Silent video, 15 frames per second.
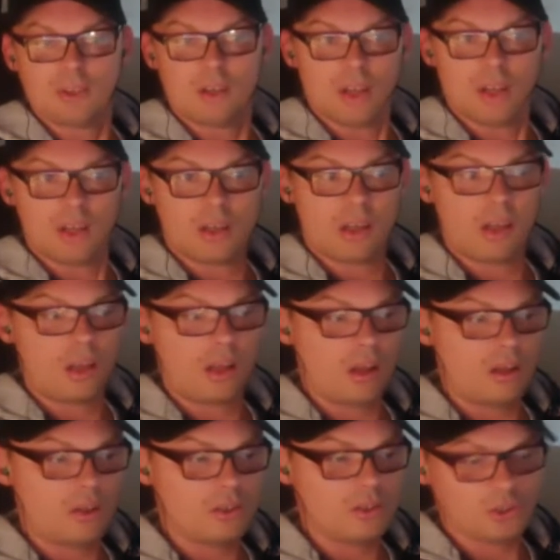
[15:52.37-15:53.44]
like,
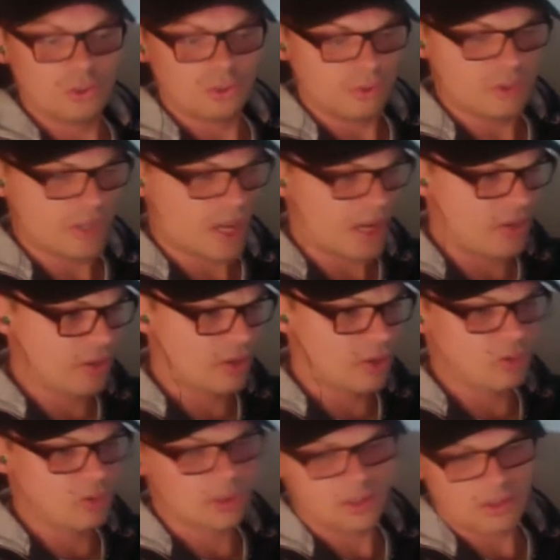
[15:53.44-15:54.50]
shoot, I don't know
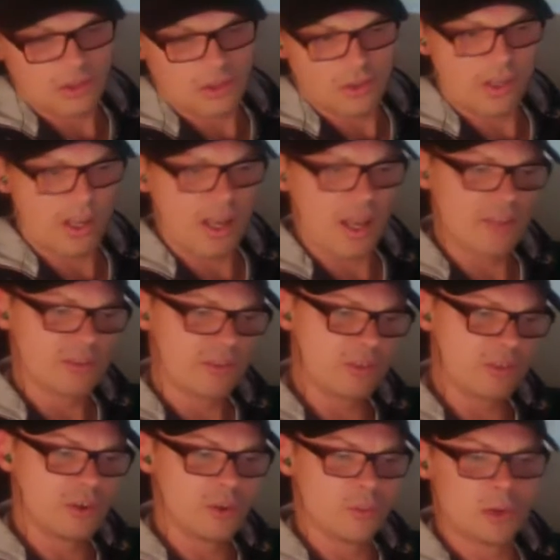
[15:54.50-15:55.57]
this or that,
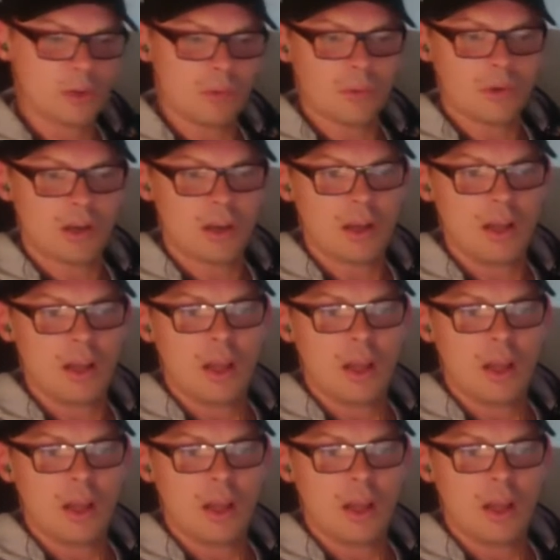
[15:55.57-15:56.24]
blah blah blah.